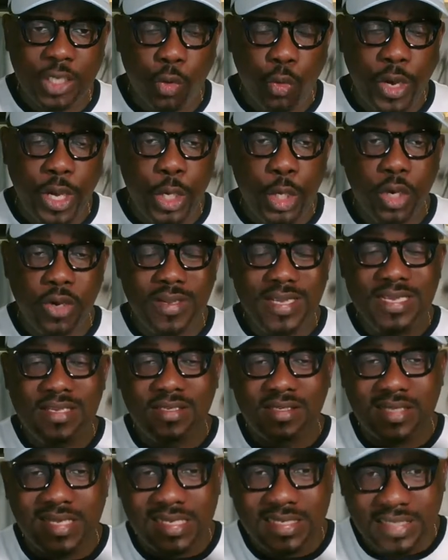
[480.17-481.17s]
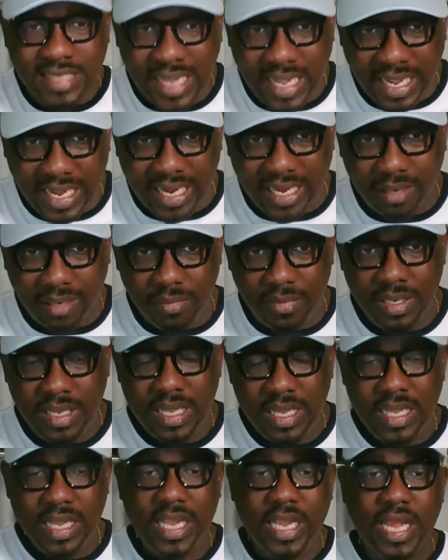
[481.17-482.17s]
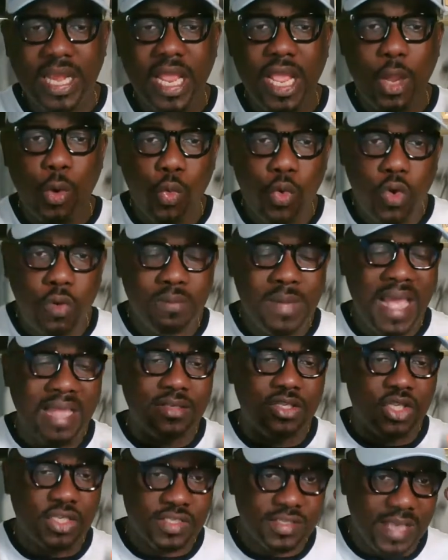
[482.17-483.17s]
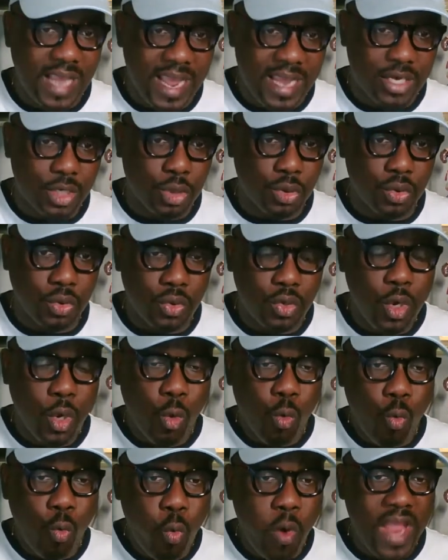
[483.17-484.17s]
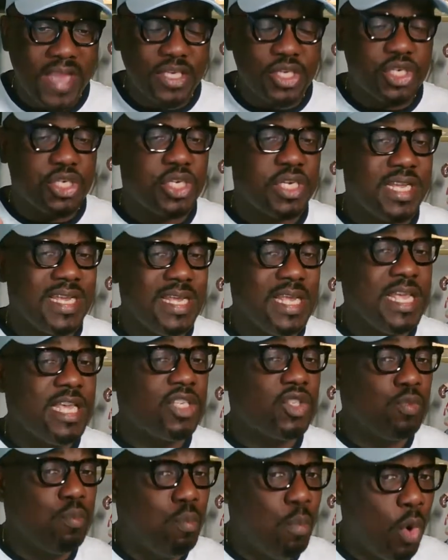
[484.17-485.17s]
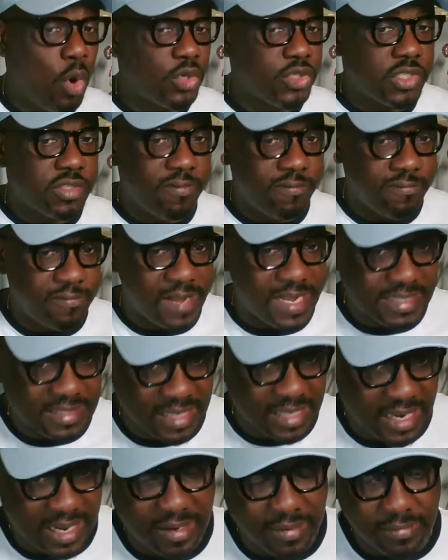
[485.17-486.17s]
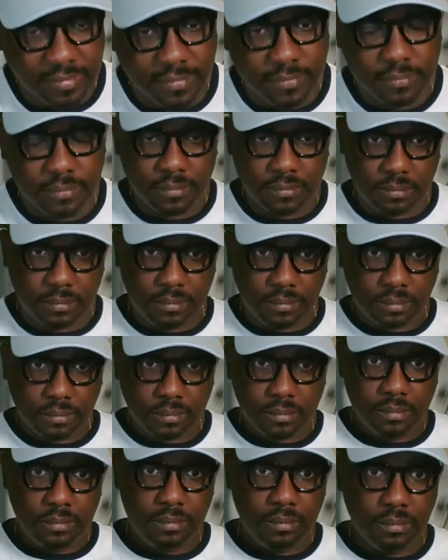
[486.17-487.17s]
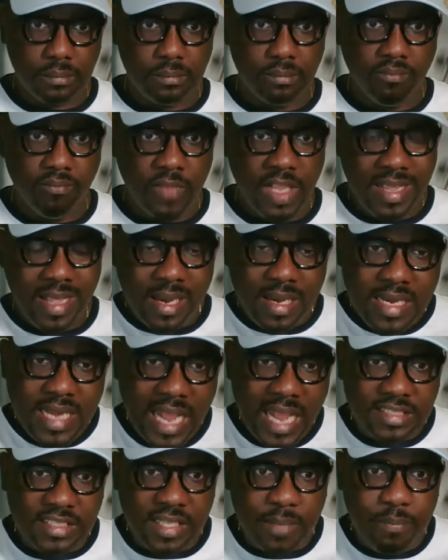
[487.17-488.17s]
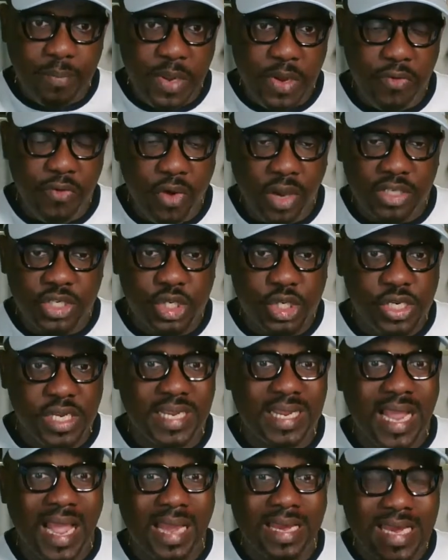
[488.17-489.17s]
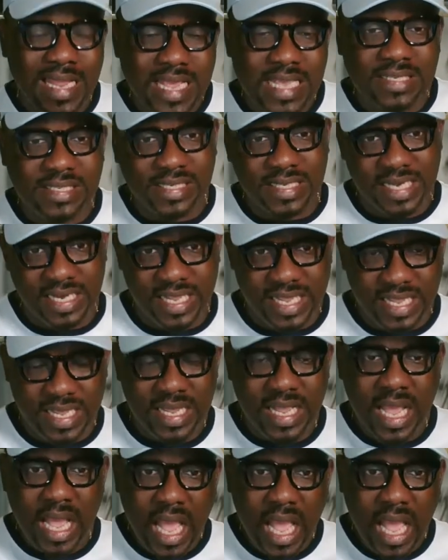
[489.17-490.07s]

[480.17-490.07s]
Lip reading: window is the time in a woman's cycle when she is most fertile. That's the period she can easily